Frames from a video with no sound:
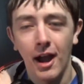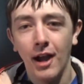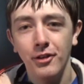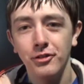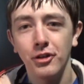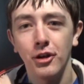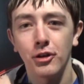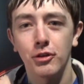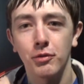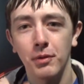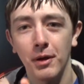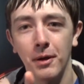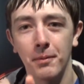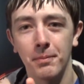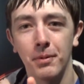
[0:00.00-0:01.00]
I saw a
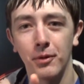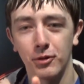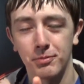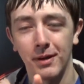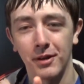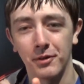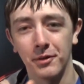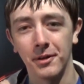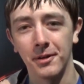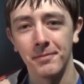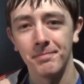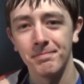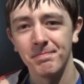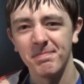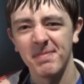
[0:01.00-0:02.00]
Twitter post, by the way.
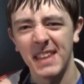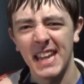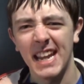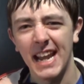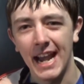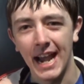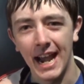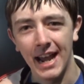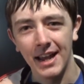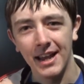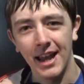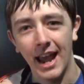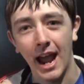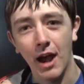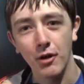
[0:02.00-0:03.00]

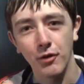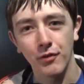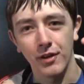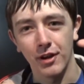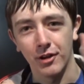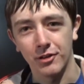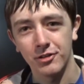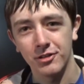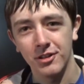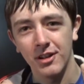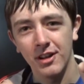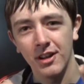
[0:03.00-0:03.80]
Arrowverse.